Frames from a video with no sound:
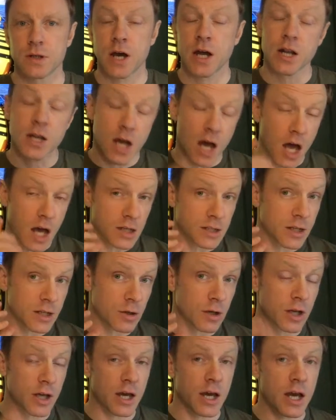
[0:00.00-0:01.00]
And actually, on
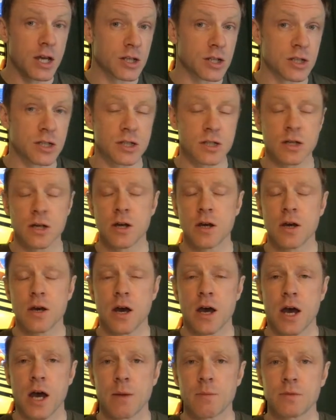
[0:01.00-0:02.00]
occasions,
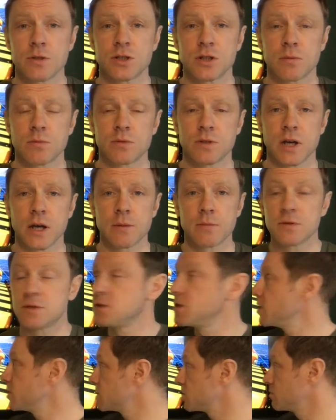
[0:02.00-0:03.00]
sometimes
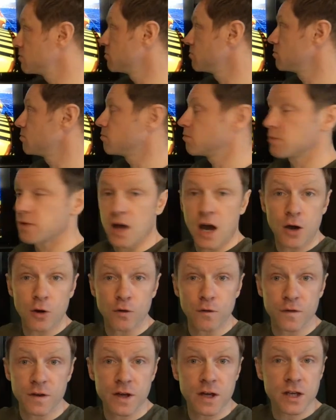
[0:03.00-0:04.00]
the
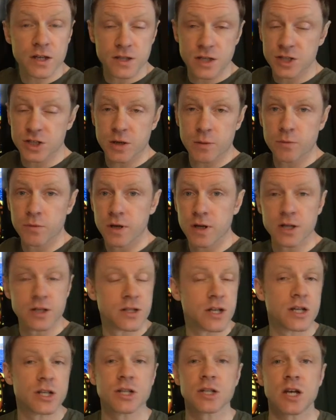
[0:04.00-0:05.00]
ROVs, the submarines,
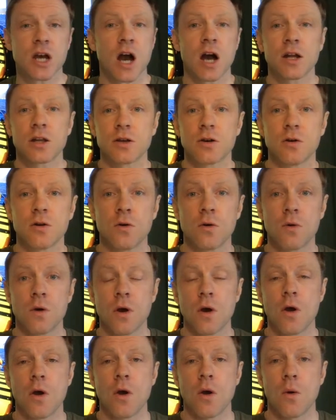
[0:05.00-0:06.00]
they just can't go
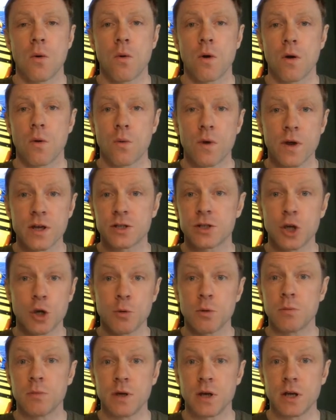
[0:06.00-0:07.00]
where we as
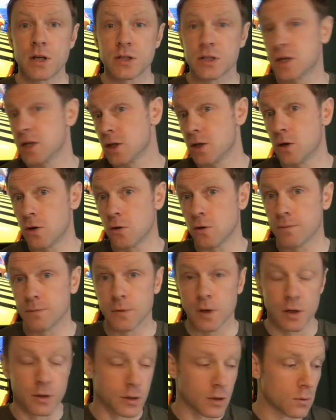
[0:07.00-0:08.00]
human beings can go
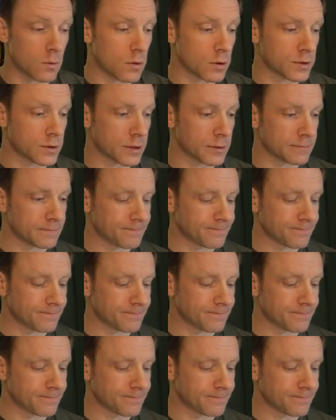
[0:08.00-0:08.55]
underwater.